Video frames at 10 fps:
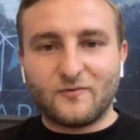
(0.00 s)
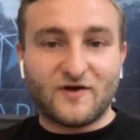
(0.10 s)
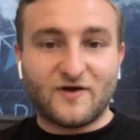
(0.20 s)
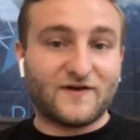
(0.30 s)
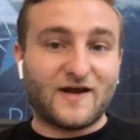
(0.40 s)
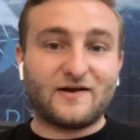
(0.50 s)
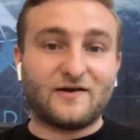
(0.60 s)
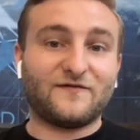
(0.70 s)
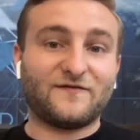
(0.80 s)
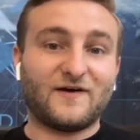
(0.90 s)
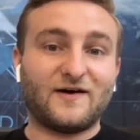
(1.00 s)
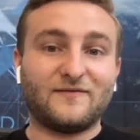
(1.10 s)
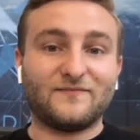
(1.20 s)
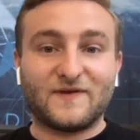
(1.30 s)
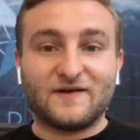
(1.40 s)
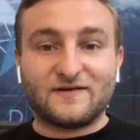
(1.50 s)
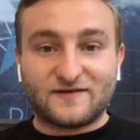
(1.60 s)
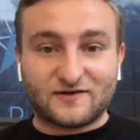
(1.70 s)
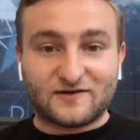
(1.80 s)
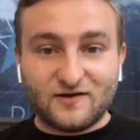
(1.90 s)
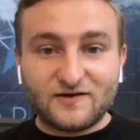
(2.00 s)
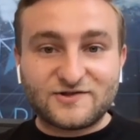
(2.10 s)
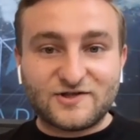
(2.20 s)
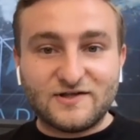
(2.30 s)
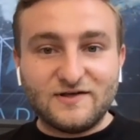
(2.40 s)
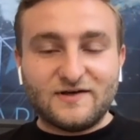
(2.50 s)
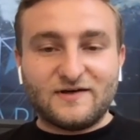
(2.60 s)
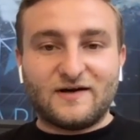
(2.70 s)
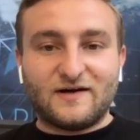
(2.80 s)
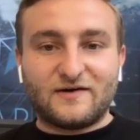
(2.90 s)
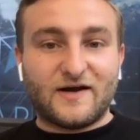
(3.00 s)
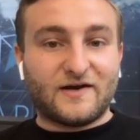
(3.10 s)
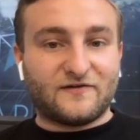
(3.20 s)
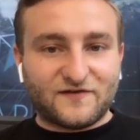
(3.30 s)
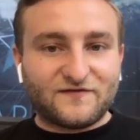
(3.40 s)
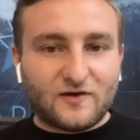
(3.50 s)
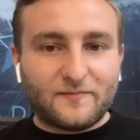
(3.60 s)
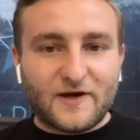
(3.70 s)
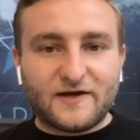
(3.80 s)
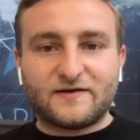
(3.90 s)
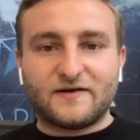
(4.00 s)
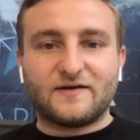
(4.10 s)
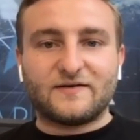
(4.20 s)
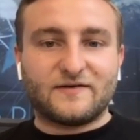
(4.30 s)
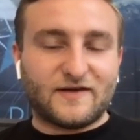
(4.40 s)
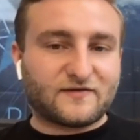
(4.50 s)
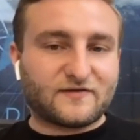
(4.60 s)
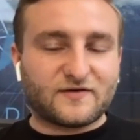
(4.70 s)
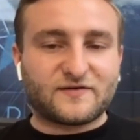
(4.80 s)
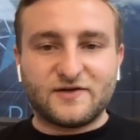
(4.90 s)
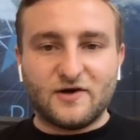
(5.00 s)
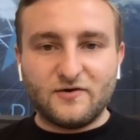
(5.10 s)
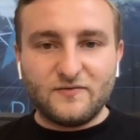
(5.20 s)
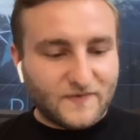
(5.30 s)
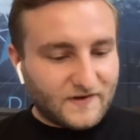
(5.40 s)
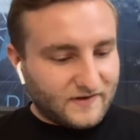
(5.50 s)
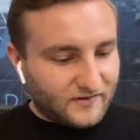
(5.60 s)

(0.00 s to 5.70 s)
We have a head of technology, our head of development, and next to our CTO.